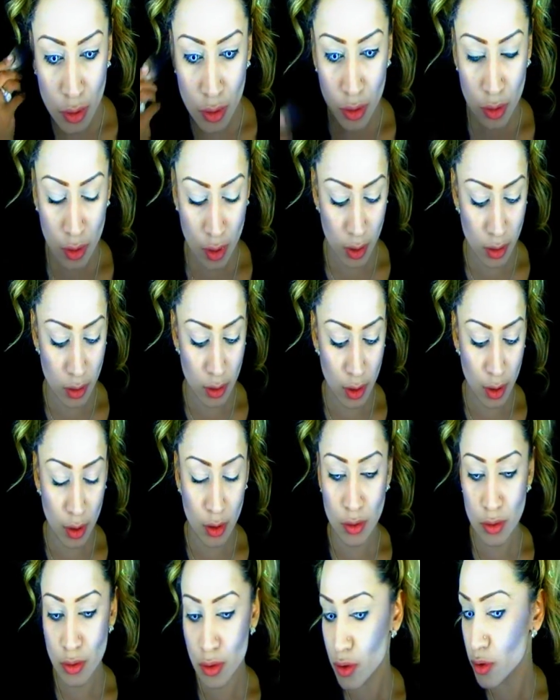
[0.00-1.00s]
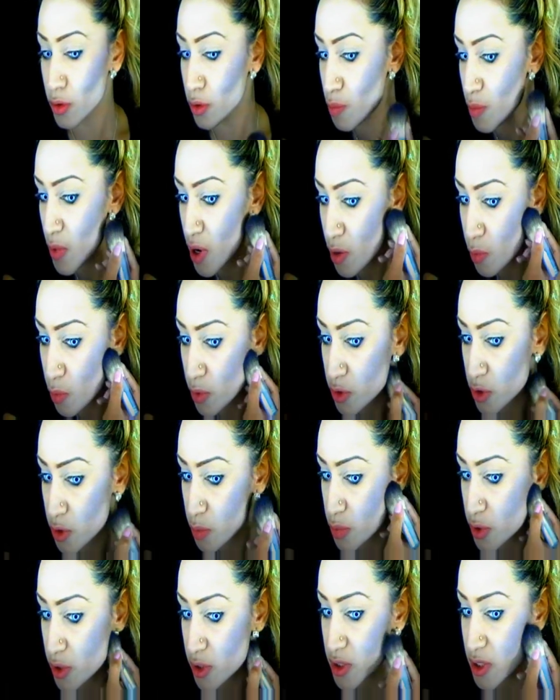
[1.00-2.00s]
There you go. You might want to
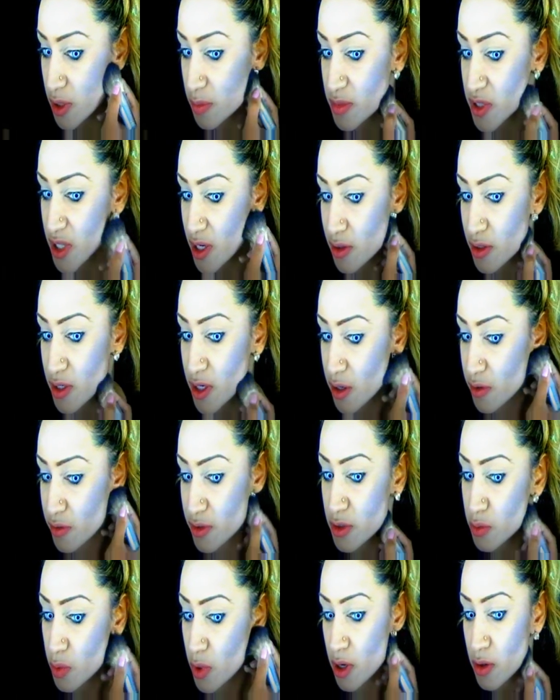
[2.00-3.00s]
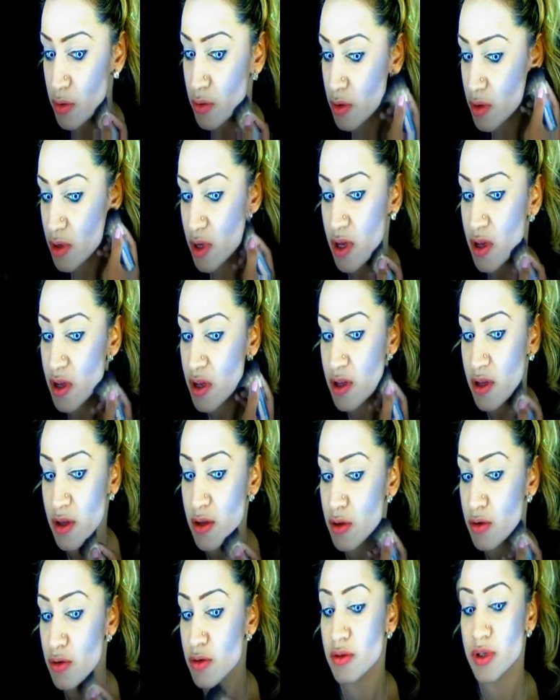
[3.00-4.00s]
put some down here as well.
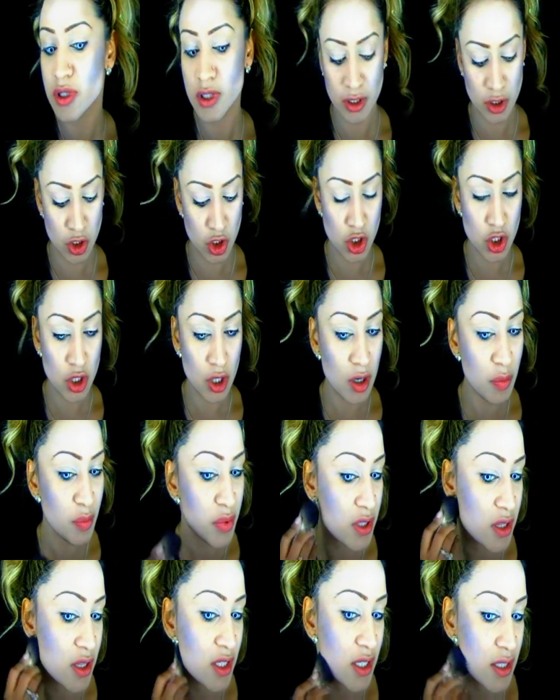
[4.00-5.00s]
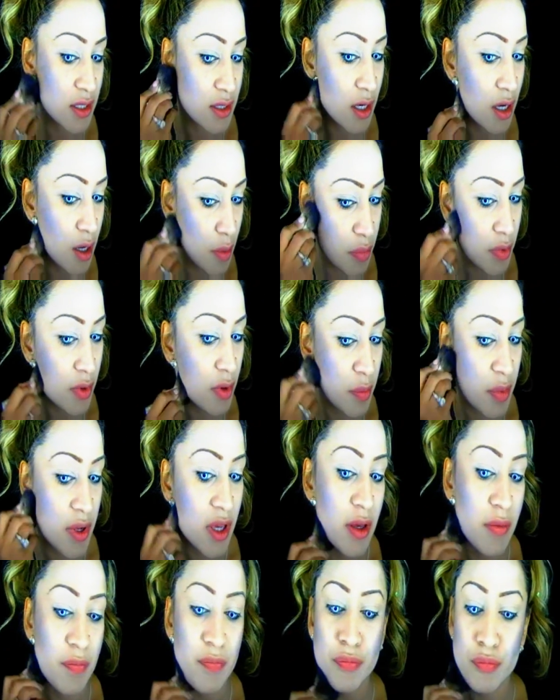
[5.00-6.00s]
Really sharpen these up a
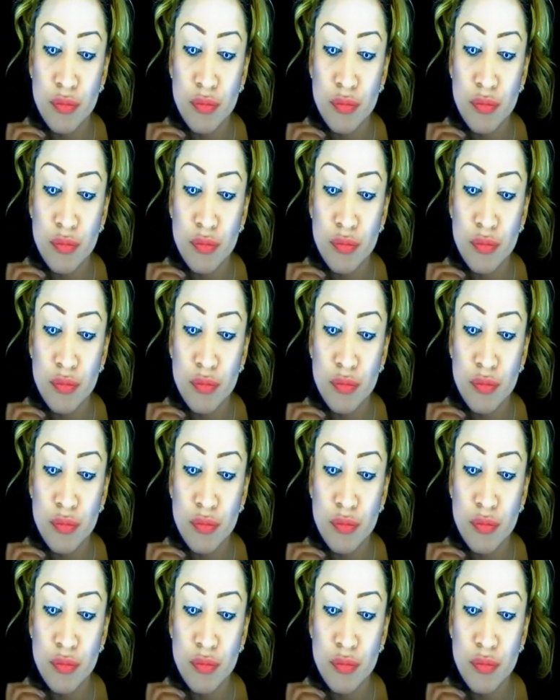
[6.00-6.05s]
bit.